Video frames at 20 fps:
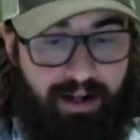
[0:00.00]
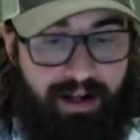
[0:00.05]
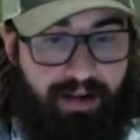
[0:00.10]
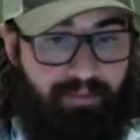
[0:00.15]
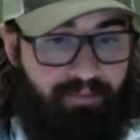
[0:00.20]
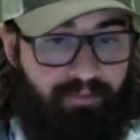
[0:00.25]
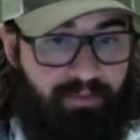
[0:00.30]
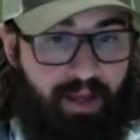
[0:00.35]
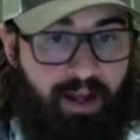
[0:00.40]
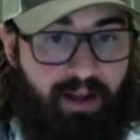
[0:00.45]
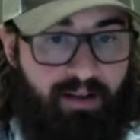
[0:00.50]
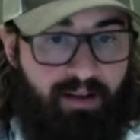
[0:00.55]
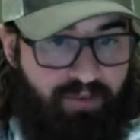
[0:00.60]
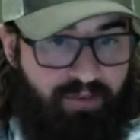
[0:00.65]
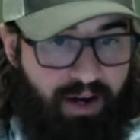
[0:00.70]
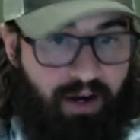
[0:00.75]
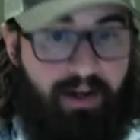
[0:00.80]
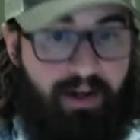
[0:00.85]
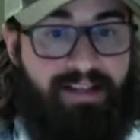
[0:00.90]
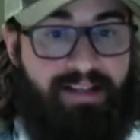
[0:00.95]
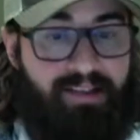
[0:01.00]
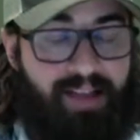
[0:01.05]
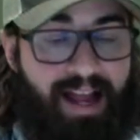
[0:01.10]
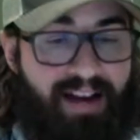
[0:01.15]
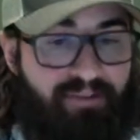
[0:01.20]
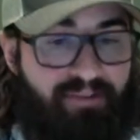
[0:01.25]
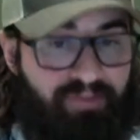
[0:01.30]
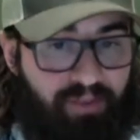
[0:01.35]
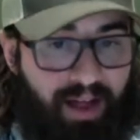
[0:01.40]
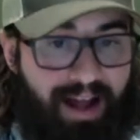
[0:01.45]
Um, very
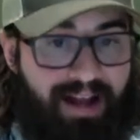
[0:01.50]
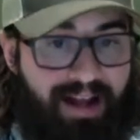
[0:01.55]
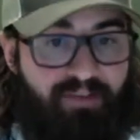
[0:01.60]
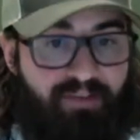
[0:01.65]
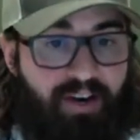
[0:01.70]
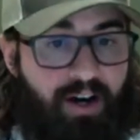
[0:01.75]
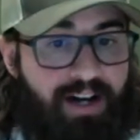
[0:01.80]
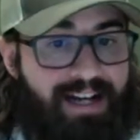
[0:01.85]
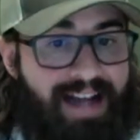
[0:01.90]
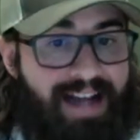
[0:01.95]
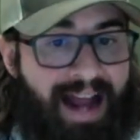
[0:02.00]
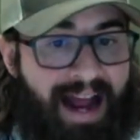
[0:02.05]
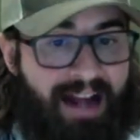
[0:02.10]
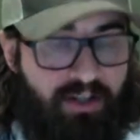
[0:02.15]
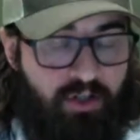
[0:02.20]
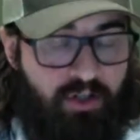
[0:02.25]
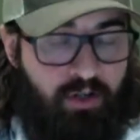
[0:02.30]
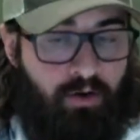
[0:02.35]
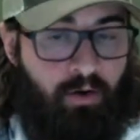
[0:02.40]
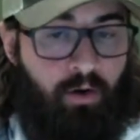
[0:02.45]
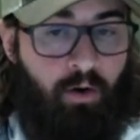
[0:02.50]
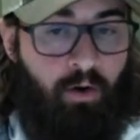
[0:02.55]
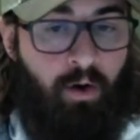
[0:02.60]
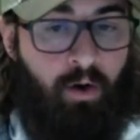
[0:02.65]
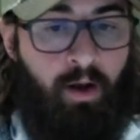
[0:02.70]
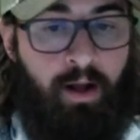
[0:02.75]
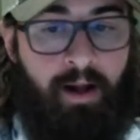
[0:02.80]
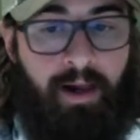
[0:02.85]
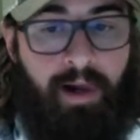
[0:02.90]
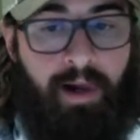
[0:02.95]
lifelike, very natural,